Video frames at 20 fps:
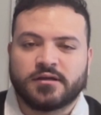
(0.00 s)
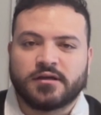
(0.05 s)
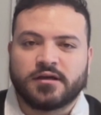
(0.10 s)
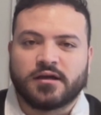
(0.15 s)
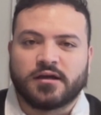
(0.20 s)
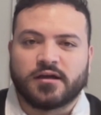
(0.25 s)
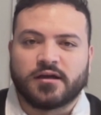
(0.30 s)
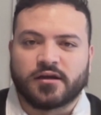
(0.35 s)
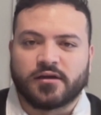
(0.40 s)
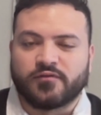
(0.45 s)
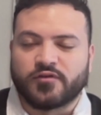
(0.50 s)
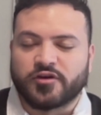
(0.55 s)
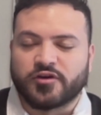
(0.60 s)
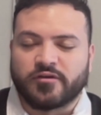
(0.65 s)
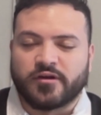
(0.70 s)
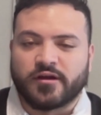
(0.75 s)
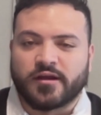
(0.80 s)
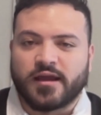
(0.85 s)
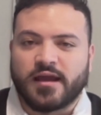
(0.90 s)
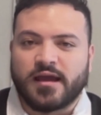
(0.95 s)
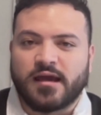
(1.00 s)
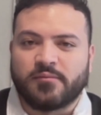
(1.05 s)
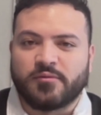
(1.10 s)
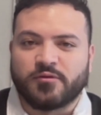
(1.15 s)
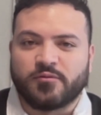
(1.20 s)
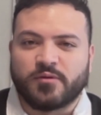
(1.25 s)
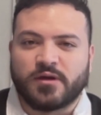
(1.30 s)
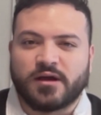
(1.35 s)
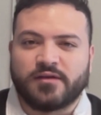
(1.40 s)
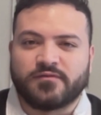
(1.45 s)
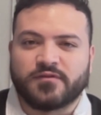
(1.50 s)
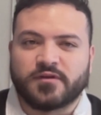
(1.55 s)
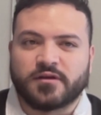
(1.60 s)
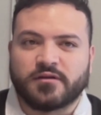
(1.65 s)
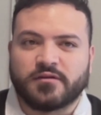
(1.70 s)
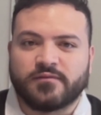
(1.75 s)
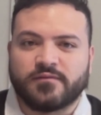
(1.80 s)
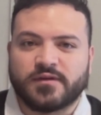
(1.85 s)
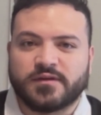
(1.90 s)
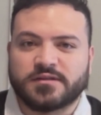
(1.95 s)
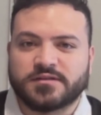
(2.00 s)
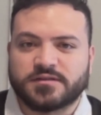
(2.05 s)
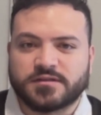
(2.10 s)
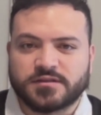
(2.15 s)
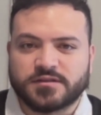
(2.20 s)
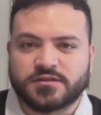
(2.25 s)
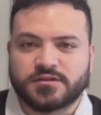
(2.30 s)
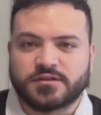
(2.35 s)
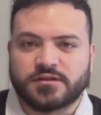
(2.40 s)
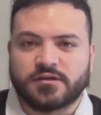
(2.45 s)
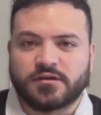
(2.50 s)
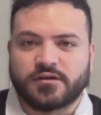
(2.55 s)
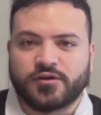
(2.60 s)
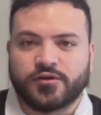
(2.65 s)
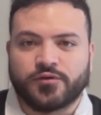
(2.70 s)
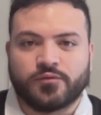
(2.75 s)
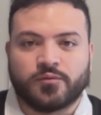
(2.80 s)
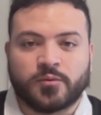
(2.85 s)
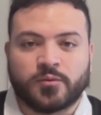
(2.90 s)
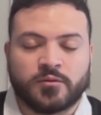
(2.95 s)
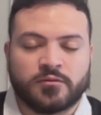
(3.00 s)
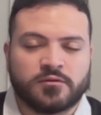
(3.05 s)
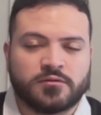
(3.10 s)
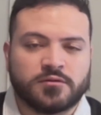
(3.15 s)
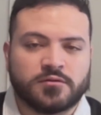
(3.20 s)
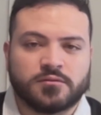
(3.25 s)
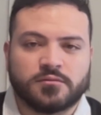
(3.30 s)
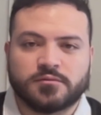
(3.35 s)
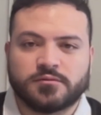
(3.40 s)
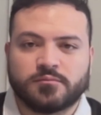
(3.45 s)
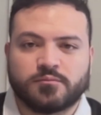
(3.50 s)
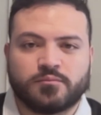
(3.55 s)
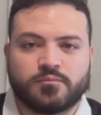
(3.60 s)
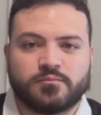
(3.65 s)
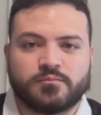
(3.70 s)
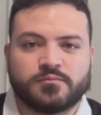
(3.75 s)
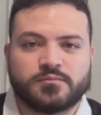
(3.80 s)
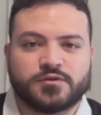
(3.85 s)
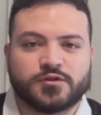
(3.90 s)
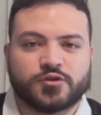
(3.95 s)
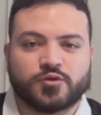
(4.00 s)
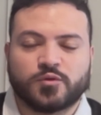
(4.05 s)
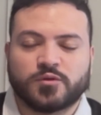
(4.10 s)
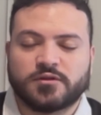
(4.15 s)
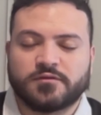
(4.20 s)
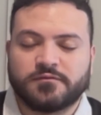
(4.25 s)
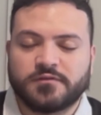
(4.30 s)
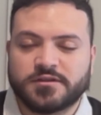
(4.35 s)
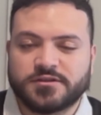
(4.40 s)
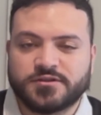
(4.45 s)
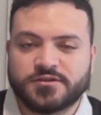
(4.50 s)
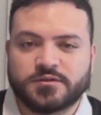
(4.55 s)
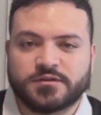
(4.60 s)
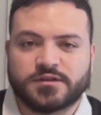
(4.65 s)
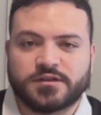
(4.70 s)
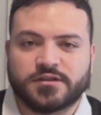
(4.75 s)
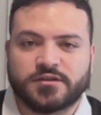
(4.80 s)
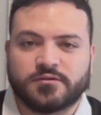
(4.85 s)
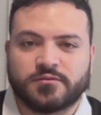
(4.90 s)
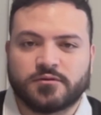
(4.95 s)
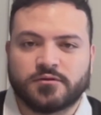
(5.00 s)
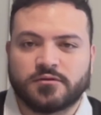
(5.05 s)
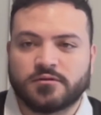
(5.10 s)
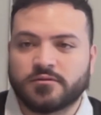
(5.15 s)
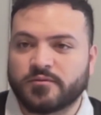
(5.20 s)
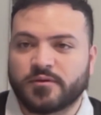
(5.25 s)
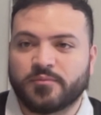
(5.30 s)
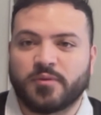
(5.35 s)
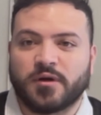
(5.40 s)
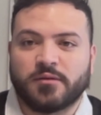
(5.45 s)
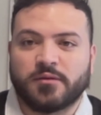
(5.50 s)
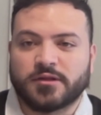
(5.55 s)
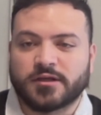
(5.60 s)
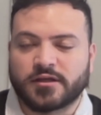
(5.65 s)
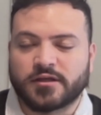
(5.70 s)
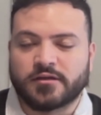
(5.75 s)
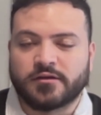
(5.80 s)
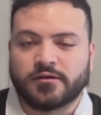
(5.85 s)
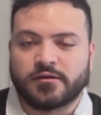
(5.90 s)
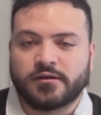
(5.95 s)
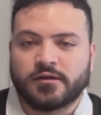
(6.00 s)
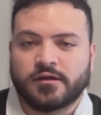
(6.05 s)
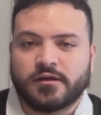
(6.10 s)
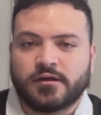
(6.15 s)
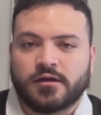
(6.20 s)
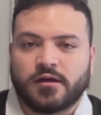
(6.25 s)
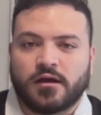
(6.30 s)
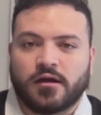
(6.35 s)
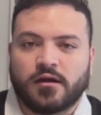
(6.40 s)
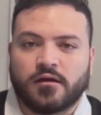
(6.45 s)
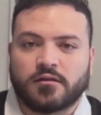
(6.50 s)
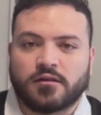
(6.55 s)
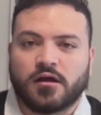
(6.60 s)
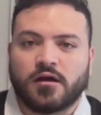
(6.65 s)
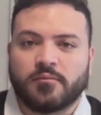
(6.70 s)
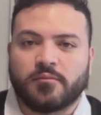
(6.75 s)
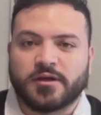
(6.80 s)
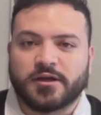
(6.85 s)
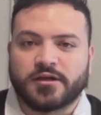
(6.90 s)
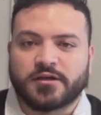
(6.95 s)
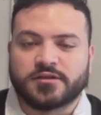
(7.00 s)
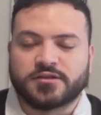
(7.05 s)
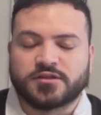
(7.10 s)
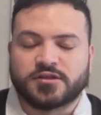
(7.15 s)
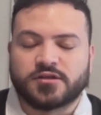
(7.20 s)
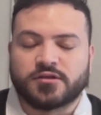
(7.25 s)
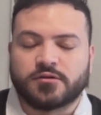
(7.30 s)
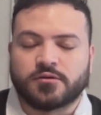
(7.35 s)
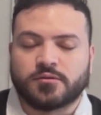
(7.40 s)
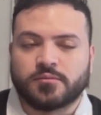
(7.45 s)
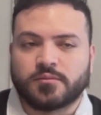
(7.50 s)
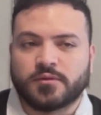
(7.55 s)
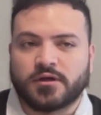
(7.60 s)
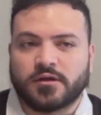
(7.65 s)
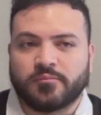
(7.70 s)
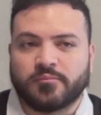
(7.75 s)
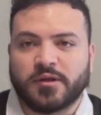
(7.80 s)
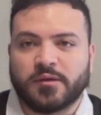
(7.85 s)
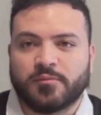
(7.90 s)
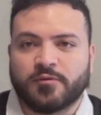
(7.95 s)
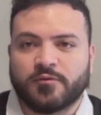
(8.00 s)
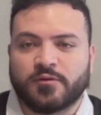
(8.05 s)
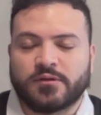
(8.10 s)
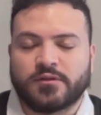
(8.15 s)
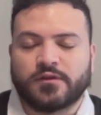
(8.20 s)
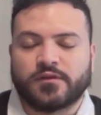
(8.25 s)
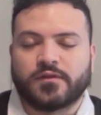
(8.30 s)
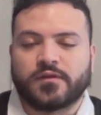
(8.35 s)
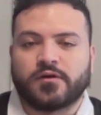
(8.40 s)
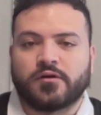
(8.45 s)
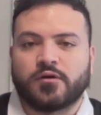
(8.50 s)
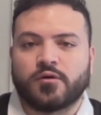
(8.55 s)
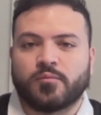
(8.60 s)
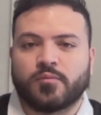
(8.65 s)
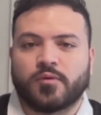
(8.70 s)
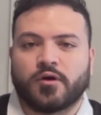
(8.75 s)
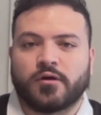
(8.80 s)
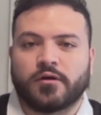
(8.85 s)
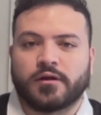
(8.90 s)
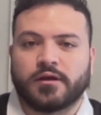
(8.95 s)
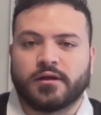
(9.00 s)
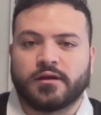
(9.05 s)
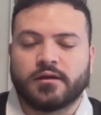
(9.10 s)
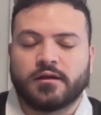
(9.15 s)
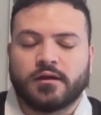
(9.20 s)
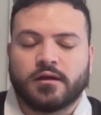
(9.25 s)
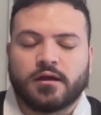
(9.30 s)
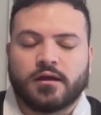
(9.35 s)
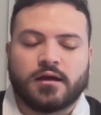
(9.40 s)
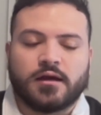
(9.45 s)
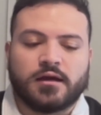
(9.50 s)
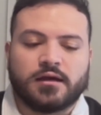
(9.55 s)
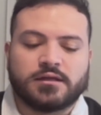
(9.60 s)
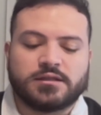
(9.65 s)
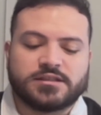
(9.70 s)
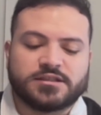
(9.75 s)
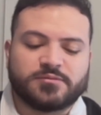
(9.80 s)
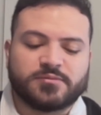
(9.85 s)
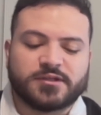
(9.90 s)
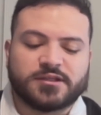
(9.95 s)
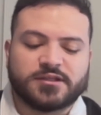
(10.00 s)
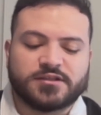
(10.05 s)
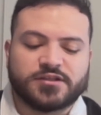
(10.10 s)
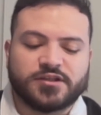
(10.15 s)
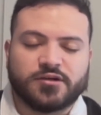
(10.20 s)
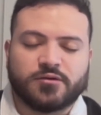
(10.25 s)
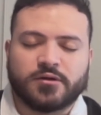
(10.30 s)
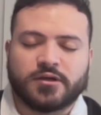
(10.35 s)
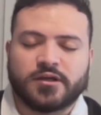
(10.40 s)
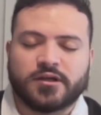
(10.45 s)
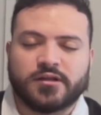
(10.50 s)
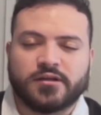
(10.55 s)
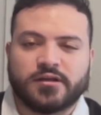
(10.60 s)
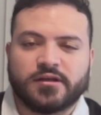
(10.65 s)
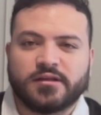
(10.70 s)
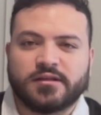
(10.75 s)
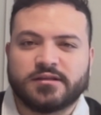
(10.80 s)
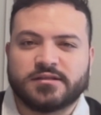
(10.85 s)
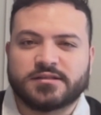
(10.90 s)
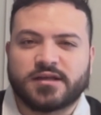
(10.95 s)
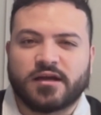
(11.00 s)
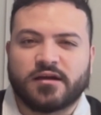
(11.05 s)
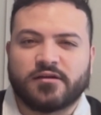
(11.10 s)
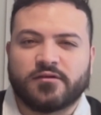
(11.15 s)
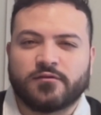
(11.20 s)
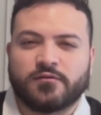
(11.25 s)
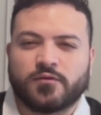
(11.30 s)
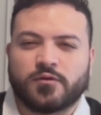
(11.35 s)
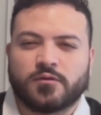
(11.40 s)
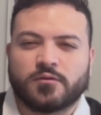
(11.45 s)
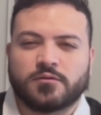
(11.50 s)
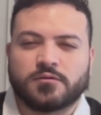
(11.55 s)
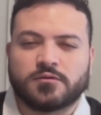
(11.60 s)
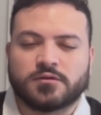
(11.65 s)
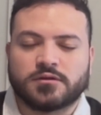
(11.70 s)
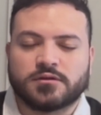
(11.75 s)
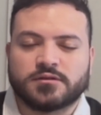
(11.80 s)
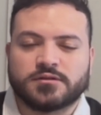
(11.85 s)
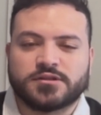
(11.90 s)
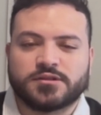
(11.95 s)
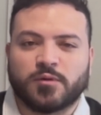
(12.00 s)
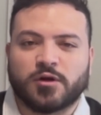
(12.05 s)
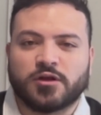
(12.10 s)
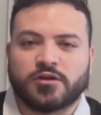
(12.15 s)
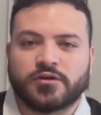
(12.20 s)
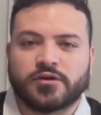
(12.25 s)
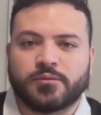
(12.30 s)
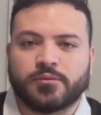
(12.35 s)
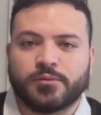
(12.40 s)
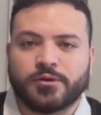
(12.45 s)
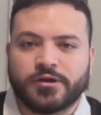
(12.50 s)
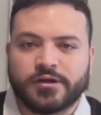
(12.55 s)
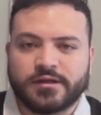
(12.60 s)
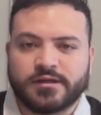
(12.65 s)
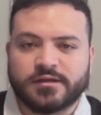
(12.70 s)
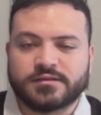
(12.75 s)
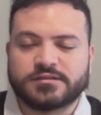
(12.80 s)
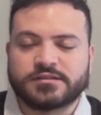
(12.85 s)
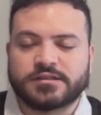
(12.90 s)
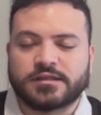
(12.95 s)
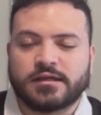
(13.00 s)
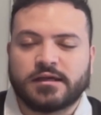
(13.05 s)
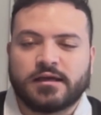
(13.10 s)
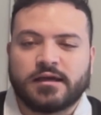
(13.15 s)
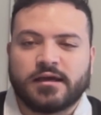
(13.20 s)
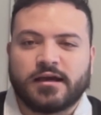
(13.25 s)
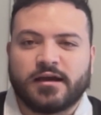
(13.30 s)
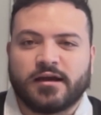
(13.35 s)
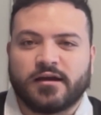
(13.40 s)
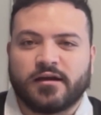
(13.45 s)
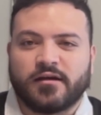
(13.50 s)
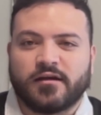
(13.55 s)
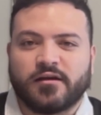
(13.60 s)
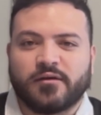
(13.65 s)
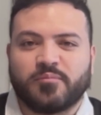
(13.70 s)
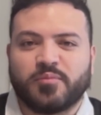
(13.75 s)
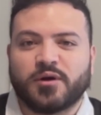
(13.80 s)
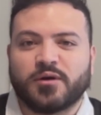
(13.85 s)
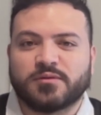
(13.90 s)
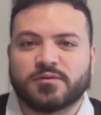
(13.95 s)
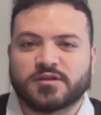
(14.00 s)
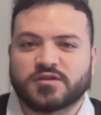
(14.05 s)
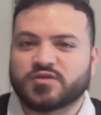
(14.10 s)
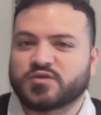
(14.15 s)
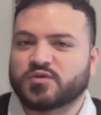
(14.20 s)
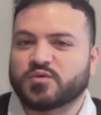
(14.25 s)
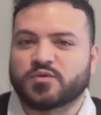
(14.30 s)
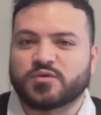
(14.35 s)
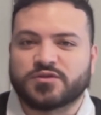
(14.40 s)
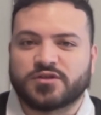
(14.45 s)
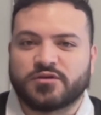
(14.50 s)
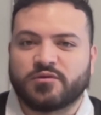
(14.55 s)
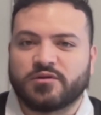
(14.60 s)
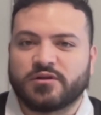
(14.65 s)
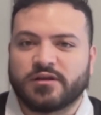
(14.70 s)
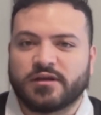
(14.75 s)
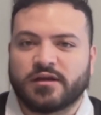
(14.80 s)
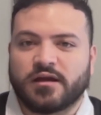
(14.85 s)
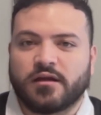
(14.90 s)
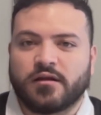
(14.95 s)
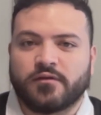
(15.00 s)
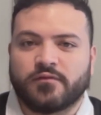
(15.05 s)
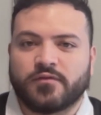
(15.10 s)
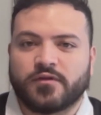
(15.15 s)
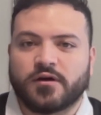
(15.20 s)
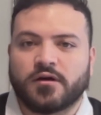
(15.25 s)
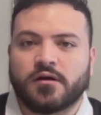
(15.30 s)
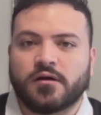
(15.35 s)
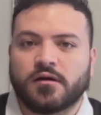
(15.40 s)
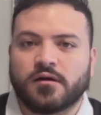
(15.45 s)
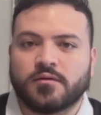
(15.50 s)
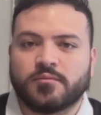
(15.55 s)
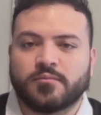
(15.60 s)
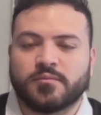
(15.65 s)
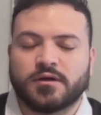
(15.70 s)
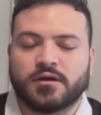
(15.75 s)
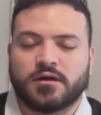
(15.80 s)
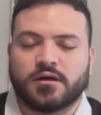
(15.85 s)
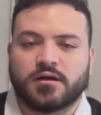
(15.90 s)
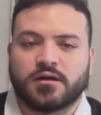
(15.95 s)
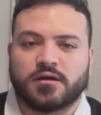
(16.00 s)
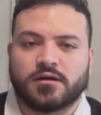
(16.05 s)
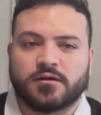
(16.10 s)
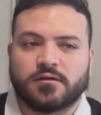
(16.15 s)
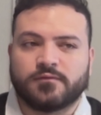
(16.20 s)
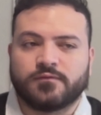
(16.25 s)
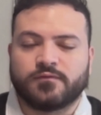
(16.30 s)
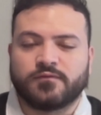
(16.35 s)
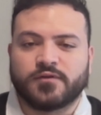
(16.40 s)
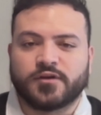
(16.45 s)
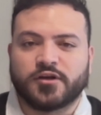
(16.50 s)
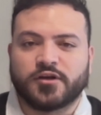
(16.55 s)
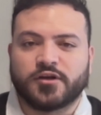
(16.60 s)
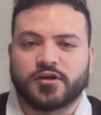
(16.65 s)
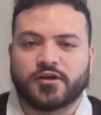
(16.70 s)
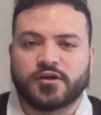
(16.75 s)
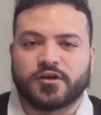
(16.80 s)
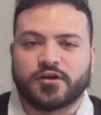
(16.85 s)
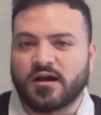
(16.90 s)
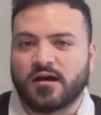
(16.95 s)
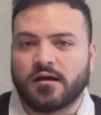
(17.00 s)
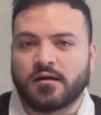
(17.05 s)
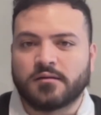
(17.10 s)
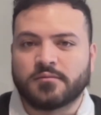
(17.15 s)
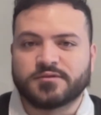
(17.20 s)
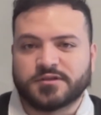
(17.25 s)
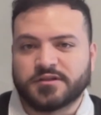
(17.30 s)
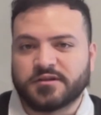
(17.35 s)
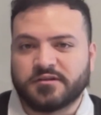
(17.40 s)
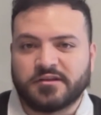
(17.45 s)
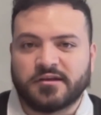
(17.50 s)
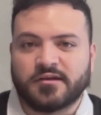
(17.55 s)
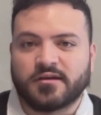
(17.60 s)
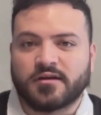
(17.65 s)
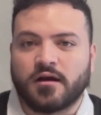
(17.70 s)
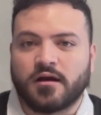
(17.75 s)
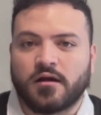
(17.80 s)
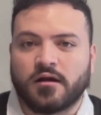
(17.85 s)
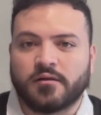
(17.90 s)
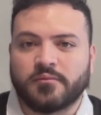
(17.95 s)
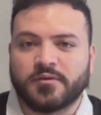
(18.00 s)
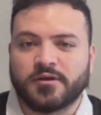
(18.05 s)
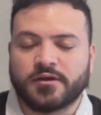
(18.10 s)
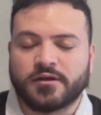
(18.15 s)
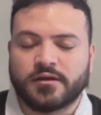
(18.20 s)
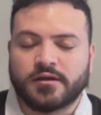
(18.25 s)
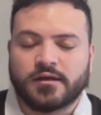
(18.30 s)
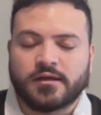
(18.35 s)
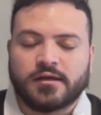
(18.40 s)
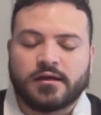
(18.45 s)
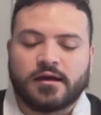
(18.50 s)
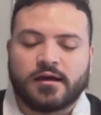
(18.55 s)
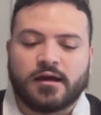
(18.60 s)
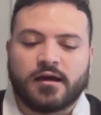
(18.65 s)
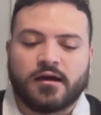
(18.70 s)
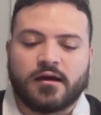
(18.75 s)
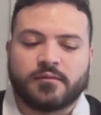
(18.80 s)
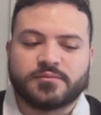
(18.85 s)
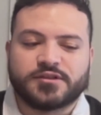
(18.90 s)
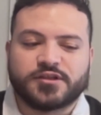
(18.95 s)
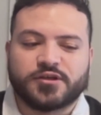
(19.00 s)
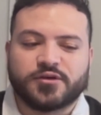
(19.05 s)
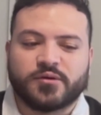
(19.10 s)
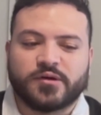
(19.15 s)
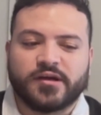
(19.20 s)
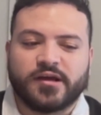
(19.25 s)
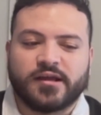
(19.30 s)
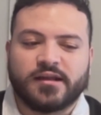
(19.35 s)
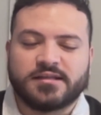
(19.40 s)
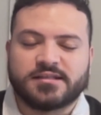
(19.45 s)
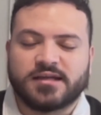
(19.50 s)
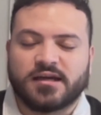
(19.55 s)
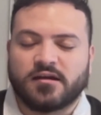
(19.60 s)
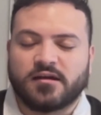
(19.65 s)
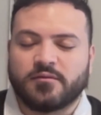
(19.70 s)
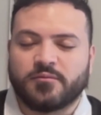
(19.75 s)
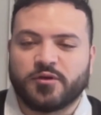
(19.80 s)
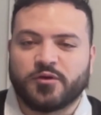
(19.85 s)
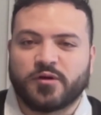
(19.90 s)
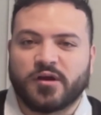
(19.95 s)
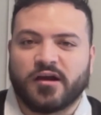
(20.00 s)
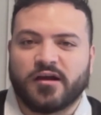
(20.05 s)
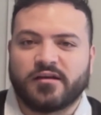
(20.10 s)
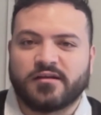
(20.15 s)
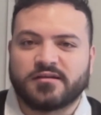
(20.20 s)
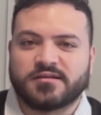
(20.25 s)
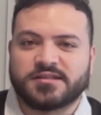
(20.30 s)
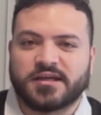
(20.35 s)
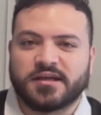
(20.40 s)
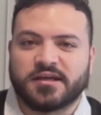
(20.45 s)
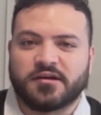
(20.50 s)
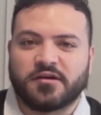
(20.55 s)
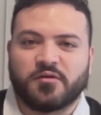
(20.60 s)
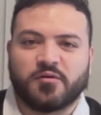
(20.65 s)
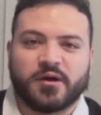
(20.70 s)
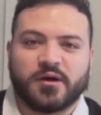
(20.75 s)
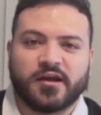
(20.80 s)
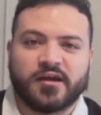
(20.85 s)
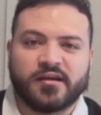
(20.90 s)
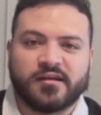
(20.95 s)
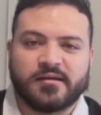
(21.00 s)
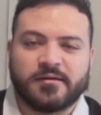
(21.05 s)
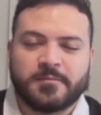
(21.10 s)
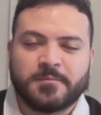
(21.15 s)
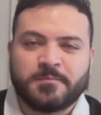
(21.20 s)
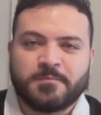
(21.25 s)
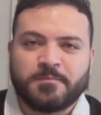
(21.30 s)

uh, Governor Greg Abbott will have to convince is your rural school officials and your rural Republican uh, lawmakers, you know, uh, people within their own party, uh, just because, you know, in, in, these kind of rural, smaller communities, uh, public schools are really kind of the hub of, you know, jobs and the economy. Um, so anytime you kind of take away,